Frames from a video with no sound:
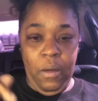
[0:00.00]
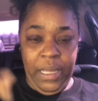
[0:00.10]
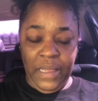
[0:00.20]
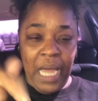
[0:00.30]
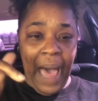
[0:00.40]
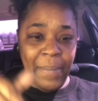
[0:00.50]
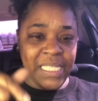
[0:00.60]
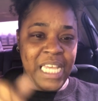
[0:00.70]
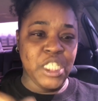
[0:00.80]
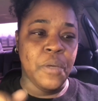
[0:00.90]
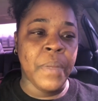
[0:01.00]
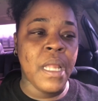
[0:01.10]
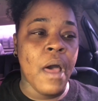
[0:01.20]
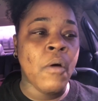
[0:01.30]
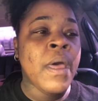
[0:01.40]
in the comment section
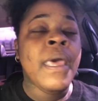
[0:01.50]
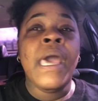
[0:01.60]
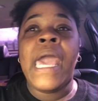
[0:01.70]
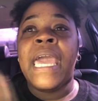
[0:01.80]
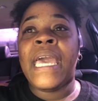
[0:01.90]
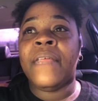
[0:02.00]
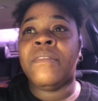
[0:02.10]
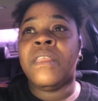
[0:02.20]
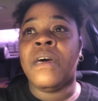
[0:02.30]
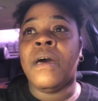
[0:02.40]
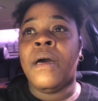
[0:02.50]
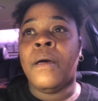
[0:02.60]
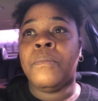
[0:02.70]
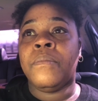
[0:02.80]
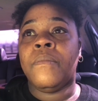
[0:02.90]
below. And
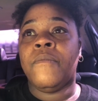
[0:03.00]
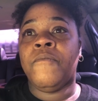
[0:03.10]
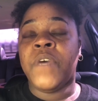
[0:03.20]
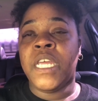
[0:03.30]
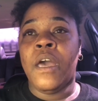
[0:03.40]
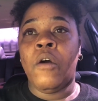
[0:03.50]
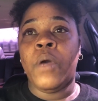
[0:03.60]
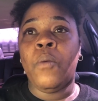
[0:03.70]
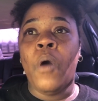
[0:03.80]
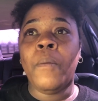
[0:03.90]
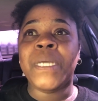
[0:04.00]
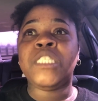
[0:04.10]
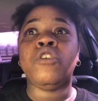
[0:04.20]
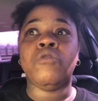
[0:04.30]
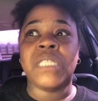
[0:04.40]
the video, it won't be
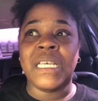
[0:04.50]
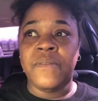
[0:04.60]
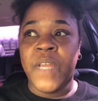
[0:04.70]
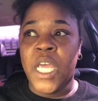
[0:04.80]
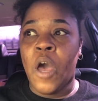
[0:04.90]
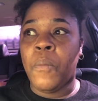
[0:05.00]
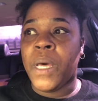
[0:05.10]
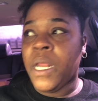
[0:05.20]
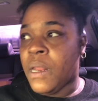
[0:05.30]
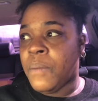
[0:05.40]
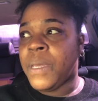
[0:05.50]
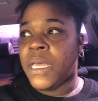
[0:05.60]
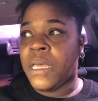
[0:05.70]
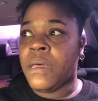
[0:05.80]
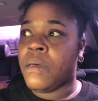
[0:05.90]
Tuesday's video, but it'll
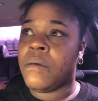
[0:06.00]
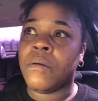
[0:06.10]
be